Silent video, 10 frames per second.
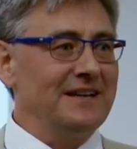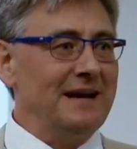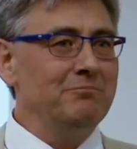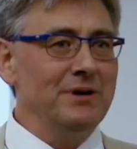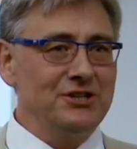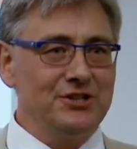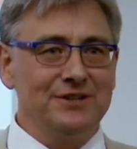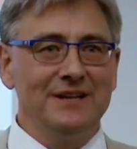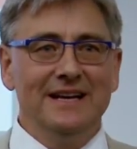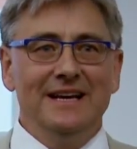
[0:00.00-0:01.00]
and
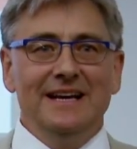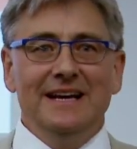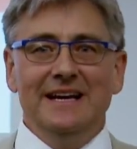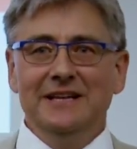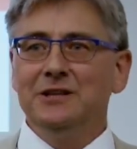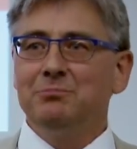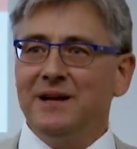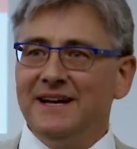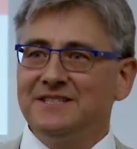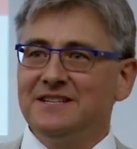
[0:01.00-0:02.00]
ambition in the
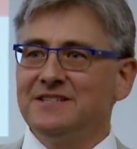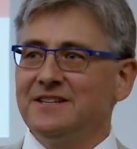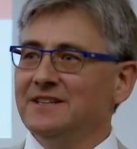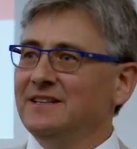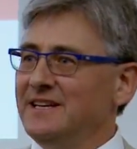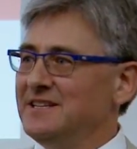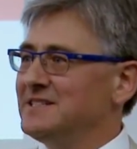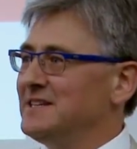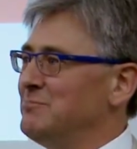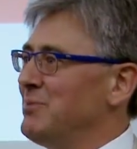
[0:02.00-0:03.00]
places that are
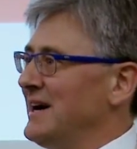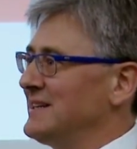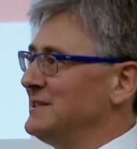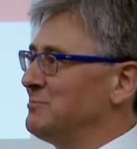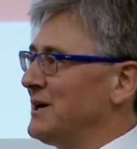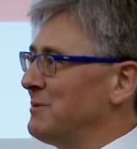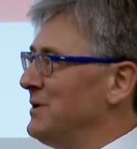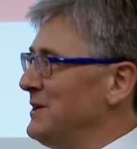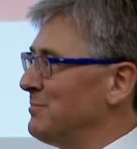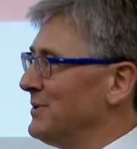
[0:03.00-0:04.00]
least impacted by
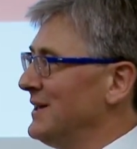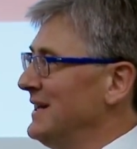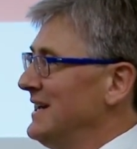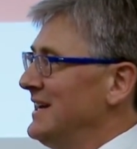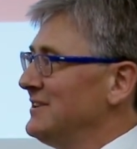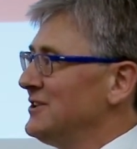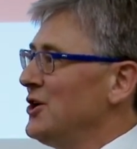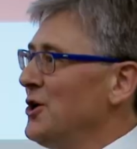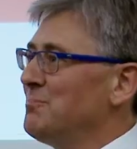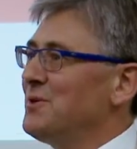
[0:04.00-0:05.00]
people, in the
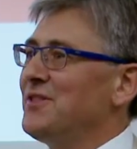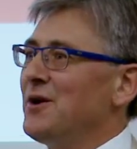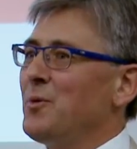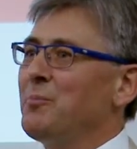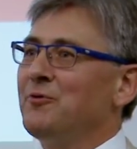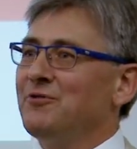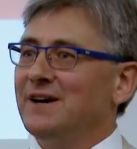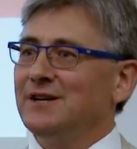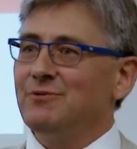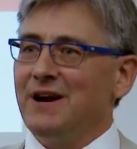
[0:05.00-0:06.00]
hope that they will
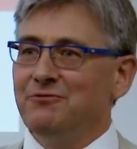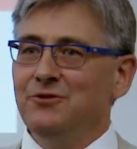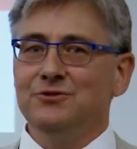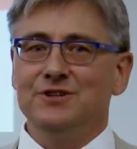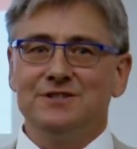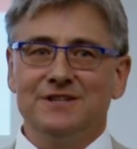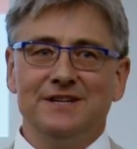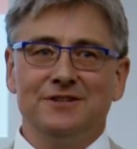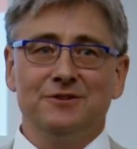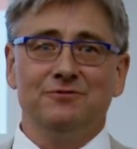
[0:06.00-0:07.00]
provide refuges
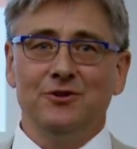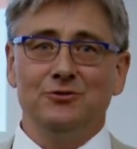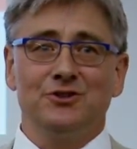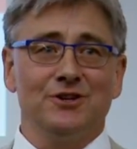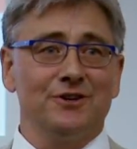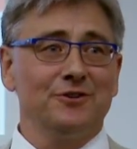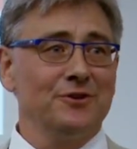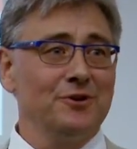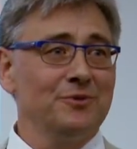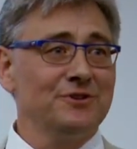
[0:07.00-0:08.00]
into the future
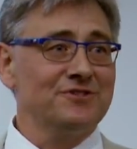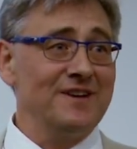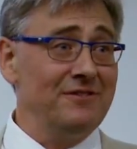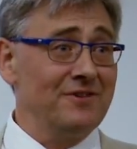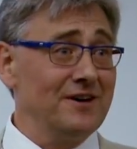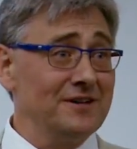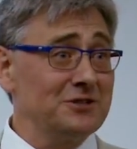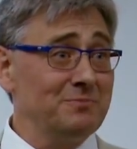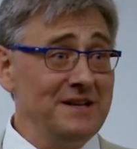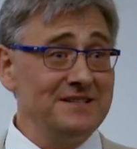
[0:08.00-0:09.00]
that will safeguard
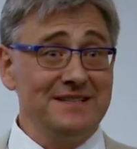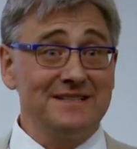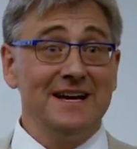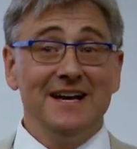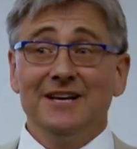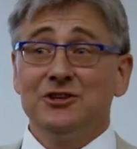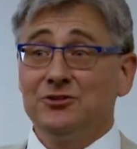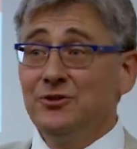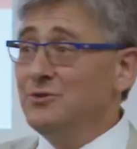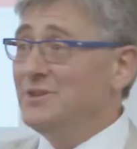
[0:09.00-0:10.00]
species
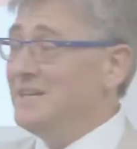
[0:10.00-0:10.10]
through